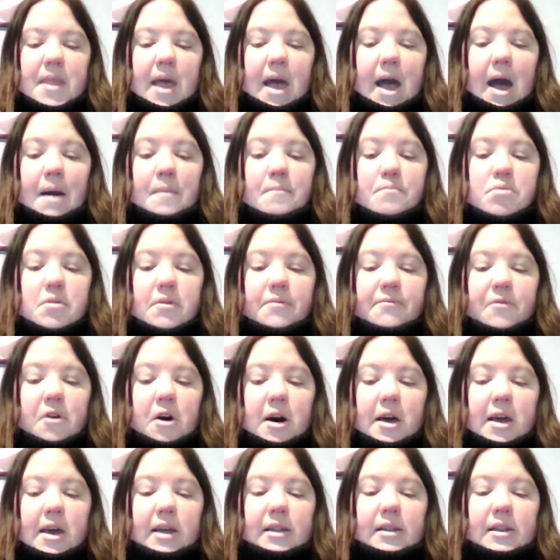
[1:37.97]

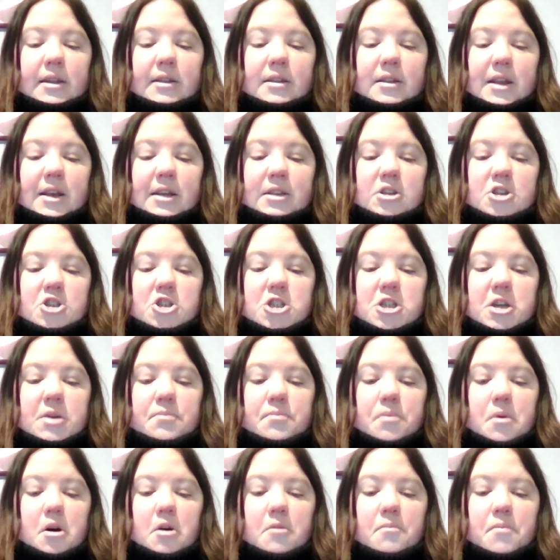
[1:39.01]
amplifying the
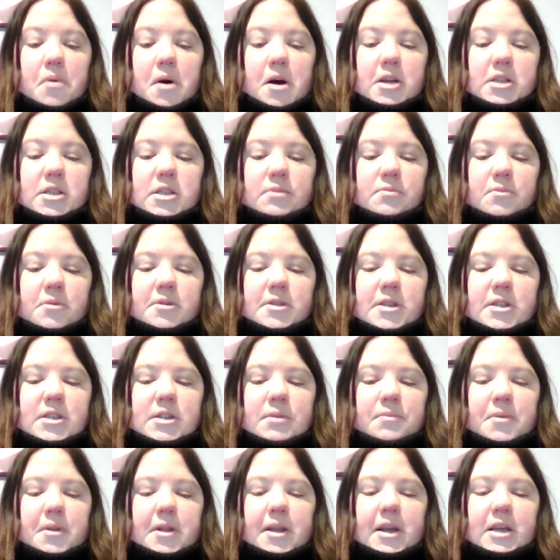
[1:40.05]
leadership of persons with
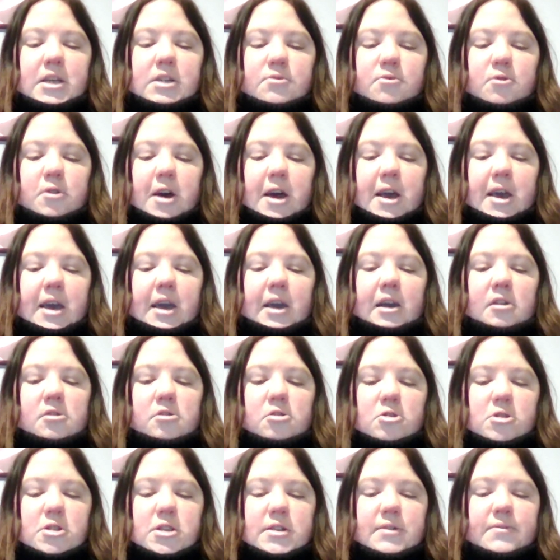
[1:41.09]
disabilities for an
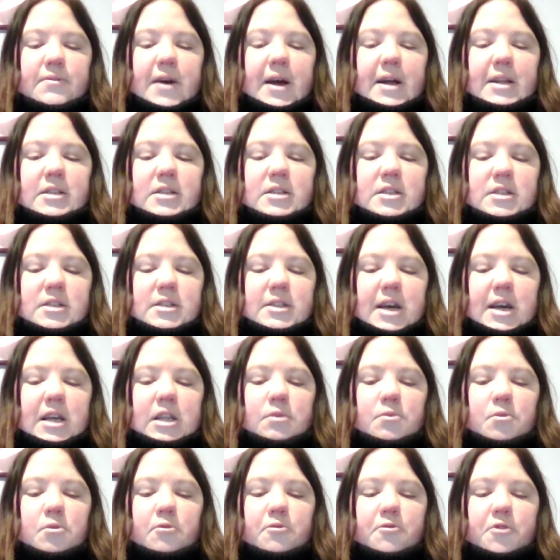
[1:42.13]
inclusive and
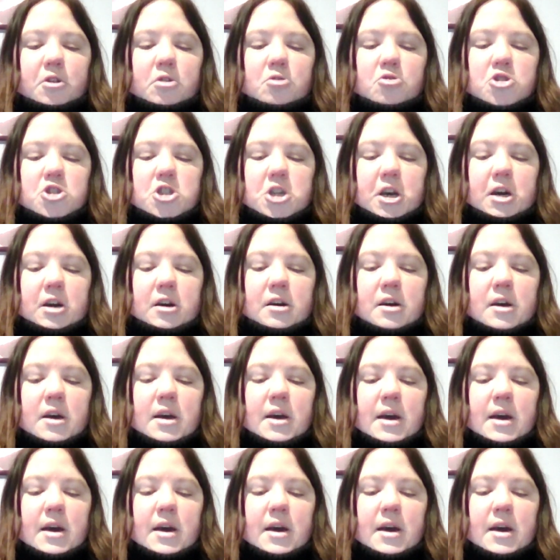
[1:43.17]
sustainable future.